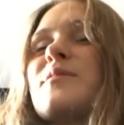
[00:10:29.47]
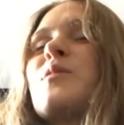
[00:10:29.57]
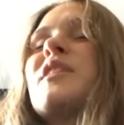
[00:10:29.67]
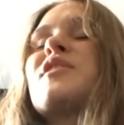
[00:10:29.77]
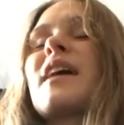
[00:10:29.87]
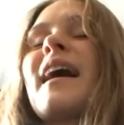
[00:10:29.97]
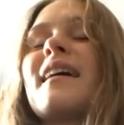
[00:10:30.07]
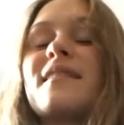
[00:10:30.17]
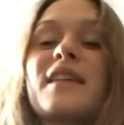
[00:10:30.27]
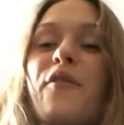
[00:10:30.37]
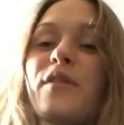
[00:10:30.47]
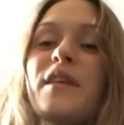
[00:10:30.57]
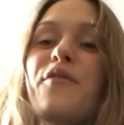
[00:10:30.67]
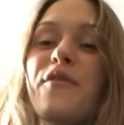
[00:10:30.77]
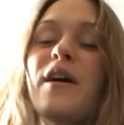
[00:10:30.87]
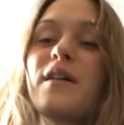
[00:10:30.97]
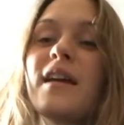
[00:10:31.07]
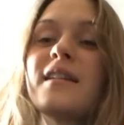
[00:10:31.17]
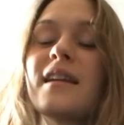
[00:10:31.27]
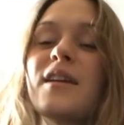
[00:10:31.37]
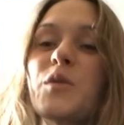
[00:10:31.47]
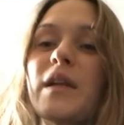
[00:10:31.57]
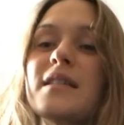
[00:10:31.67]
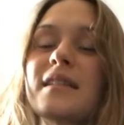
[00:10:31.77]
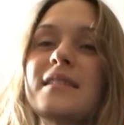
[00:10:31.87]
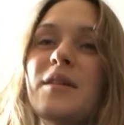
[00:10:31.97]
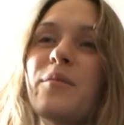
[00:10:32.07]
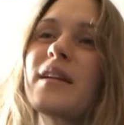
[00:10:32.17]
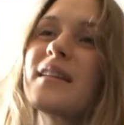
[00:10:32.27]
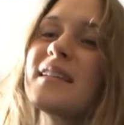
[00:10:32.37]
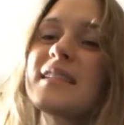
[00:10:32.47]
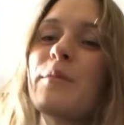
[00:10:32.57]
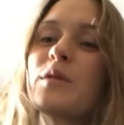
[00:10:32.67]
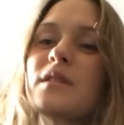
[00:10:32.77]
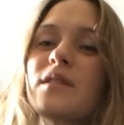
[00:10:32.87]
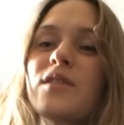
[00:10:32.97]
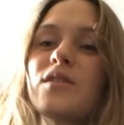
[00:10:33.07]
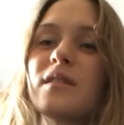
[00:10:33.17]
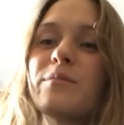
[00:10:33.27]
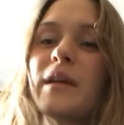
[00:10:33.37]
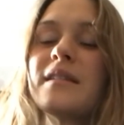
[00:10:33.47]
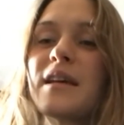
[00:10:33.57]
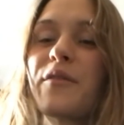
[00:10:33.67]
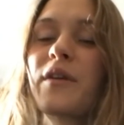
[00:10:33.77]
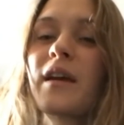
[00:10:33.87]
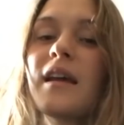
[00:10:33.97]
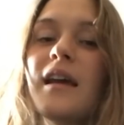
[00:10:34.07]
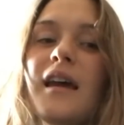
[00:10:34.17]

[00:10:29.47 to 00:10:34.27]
which I definitely felt in, in 2016, but this time it was a little bit different.